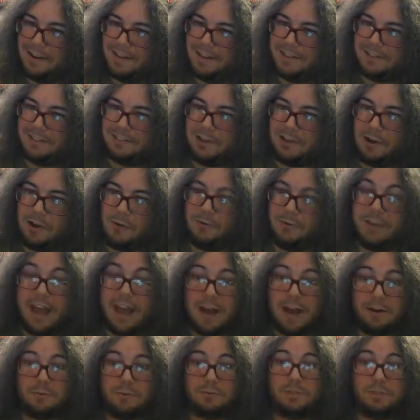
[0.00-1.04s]
So
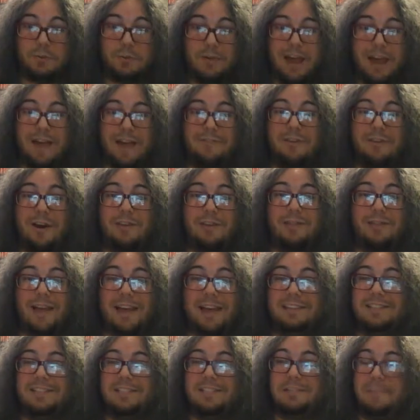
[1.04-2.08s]
yeah, so we have an
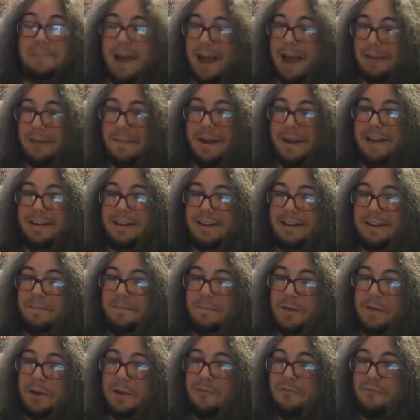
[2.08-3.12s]
unlicensed Pac-Mania
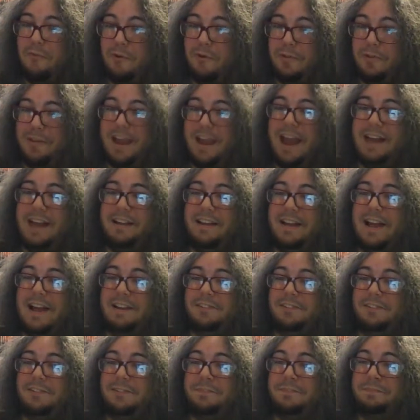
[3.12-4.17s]
for the
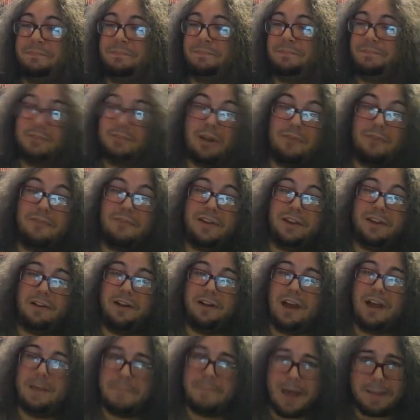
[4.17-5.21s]
NES. Go figure.
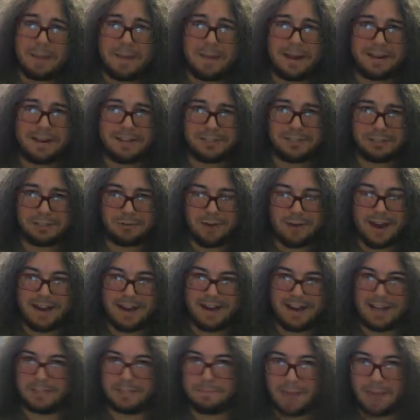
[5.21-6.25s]
Pac-Mania is great.
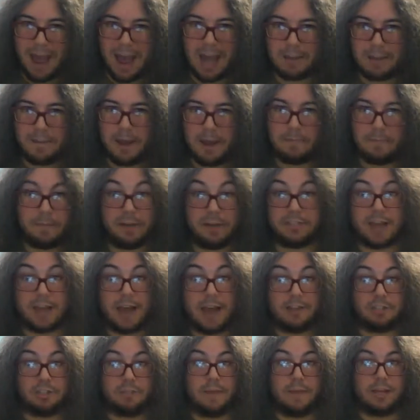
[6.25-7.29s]
It's Pac-Man, but it's
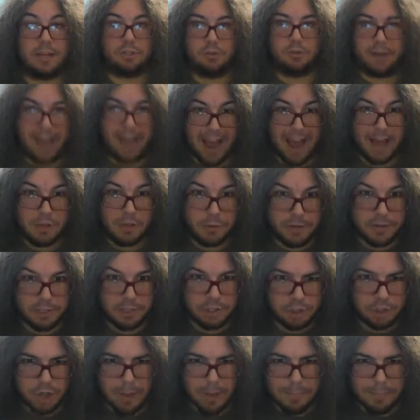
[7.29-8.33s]
isometric, and you can
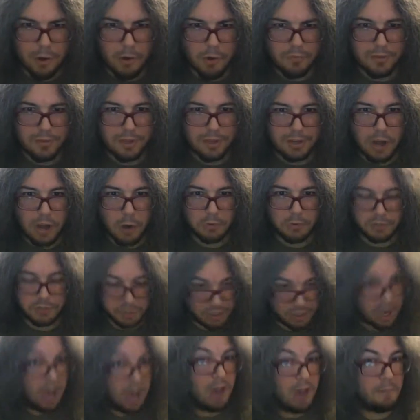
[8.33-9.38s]
jump over the
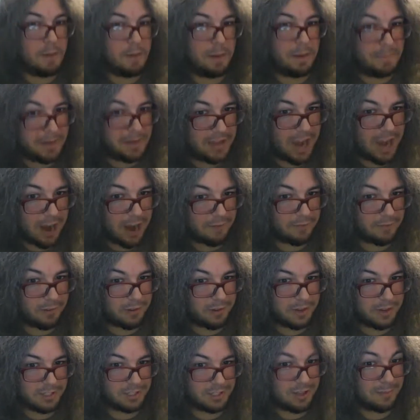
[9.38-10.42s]
ghosts. But be careful,
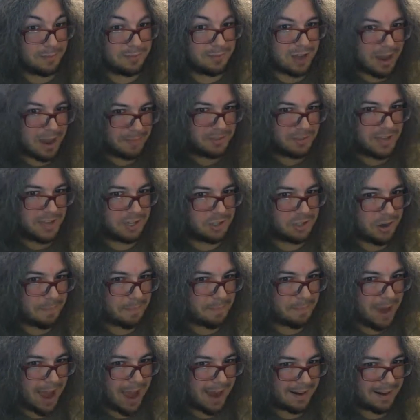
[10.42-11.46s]
because sometimes they jump
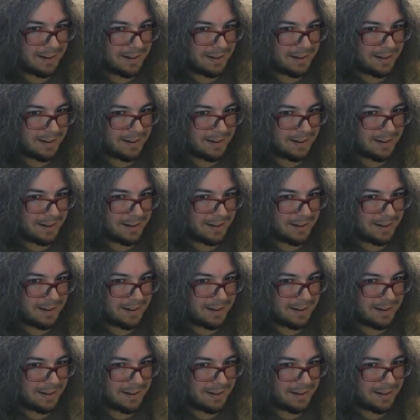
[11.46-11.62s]
back.